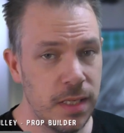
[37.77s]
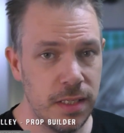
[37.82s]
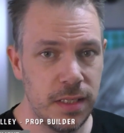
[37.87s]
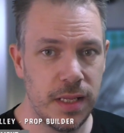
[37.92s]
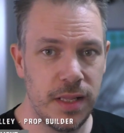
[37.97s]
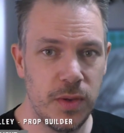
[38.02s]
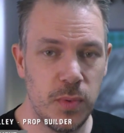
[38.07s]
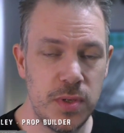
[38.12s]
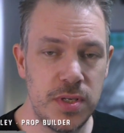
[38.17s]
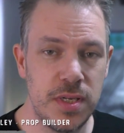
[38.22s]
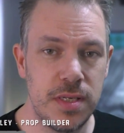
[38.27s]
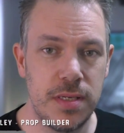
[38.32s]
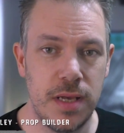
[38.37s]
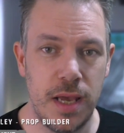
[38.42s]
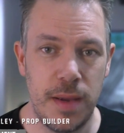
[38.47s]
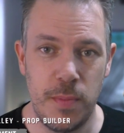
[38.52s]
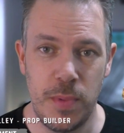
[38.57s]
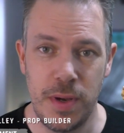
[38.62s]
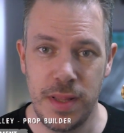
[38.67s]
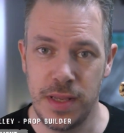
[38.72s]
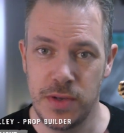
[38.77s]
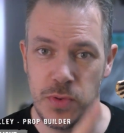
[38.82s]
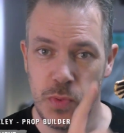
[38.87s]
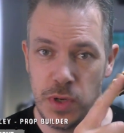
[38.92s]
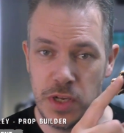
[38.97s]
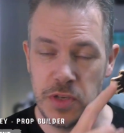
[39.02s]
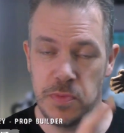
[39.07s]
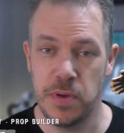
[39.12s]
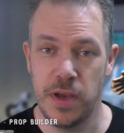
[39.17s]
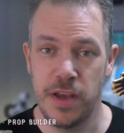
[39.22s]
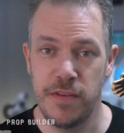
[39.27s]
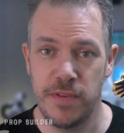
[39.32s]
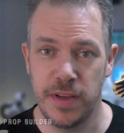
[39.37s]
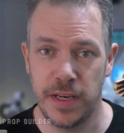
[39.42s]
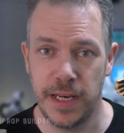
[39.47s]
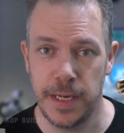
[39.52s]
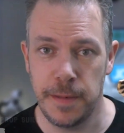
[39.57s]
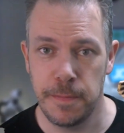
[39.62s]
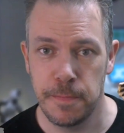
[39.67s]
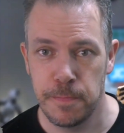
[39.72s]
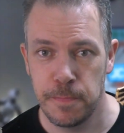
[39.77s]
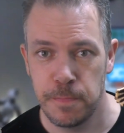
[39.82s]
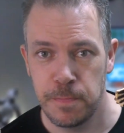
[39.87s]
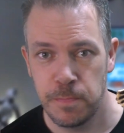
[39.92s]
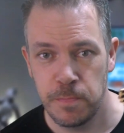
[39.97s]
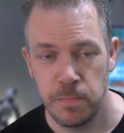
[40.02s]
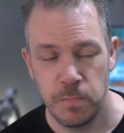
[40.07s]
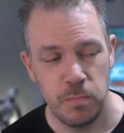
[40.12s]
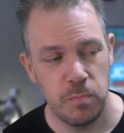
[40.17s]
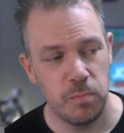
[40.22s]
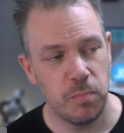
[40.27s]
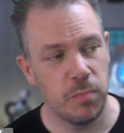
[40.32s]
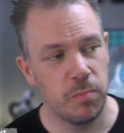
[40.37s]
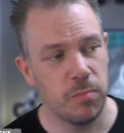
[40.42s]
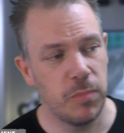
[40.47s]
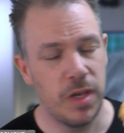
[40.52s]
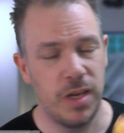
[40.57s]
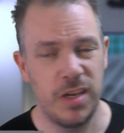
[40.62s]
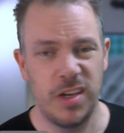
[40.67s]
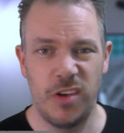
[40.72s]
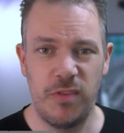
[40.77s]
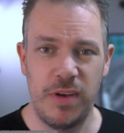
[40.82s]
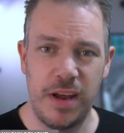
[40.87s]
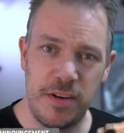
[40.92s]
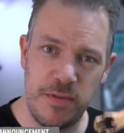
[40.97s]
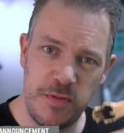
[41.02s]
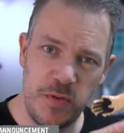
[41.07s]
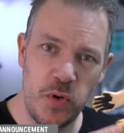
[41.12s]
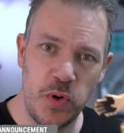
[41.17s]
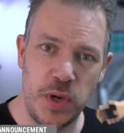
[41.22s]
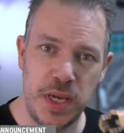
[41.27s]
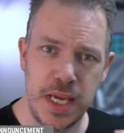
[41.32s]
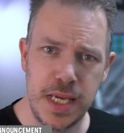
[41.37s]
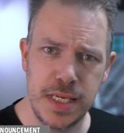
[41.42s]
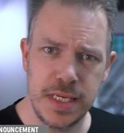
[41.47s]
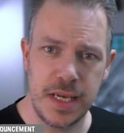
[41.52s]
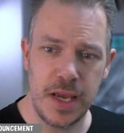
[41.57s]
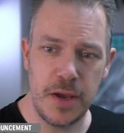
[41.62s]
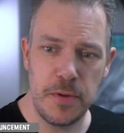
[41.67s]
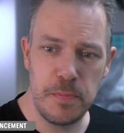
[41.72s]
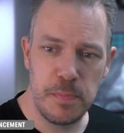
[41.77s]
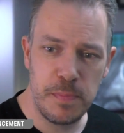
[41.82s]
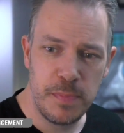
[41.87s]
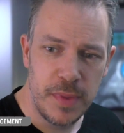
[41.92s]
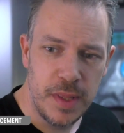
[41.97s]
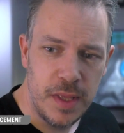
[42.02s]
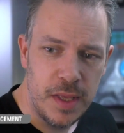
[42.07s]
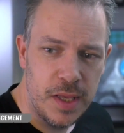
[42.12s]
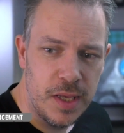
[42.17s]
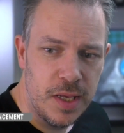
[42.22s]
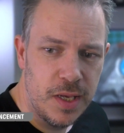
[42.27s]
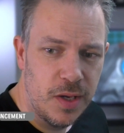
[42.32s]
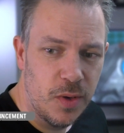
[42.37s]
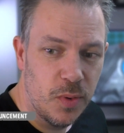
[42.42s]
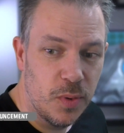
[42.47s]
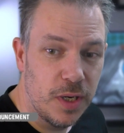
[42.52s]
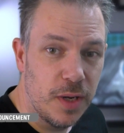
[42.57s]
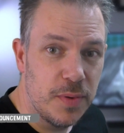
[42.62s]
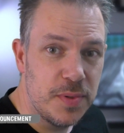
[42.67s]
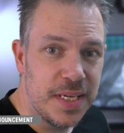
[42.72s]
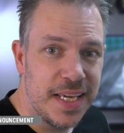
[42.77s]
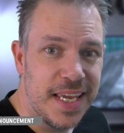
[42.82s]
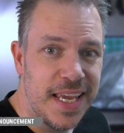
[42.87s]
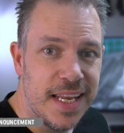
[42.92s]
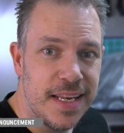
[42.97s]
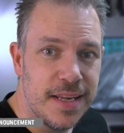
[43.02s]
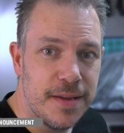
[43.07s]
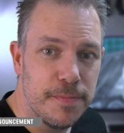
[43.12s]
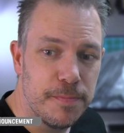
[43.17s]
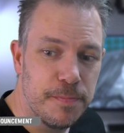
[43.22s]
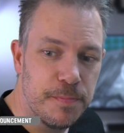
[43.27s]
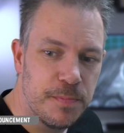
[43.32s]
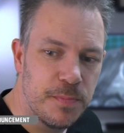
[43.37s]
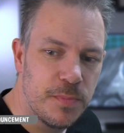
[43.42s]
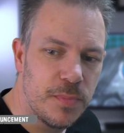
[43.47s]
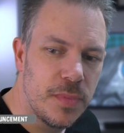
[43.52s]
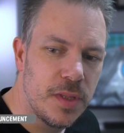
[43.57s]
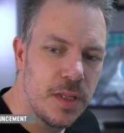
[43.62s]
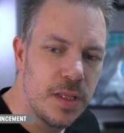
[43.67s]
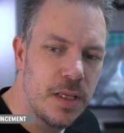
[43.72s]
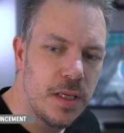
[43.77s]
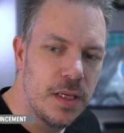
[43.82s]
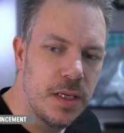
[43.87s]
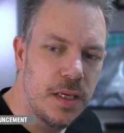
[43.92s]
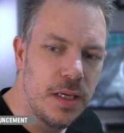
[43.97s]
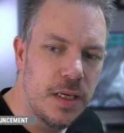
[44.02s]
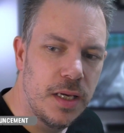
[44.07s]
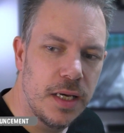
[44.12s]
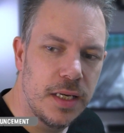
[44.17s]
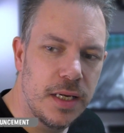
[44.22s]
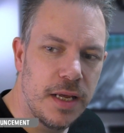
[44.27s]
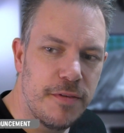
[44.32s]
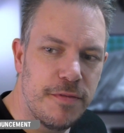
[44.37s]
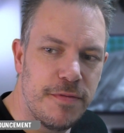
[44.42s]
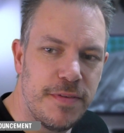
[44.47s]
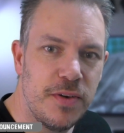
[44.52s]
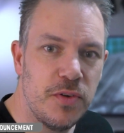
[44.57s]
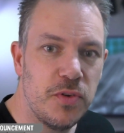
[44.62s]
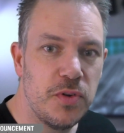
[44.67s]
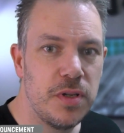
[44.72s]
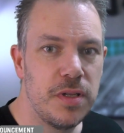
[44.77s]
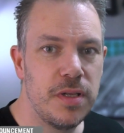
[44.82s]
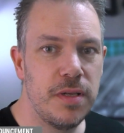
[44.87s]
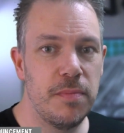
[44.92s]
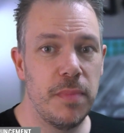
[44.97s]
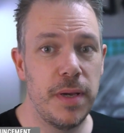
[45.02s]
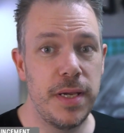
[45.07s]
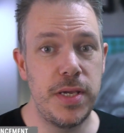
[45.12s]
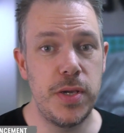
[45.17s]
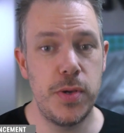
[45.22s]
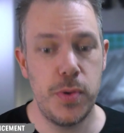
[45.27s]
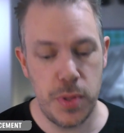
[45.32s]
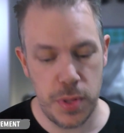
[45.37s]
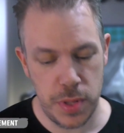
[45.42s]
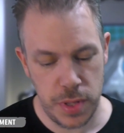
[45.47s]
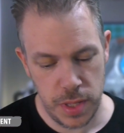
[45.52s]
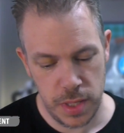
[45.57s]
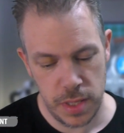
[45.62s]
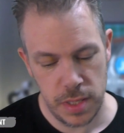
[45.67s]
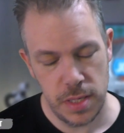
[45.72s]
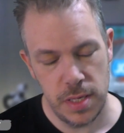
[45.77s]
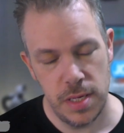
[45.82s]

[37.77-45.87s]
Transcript: And there was a time where this worked perfectly, around 40 years ago, when I was a kid, and I filled my youth